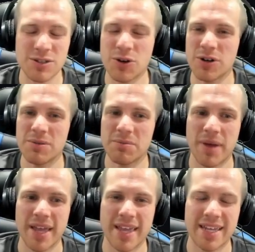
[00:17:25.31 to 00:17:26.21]
could
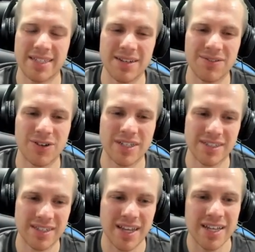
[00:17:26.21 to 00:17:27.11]
make a
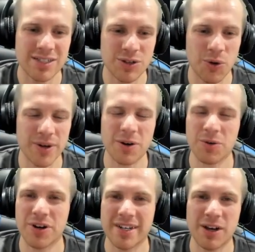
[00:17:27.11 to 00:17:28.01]
difference. So we don't
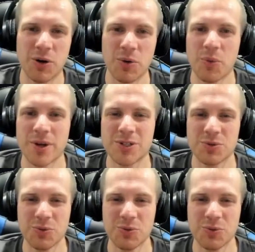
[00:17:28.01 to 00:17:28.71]
really know which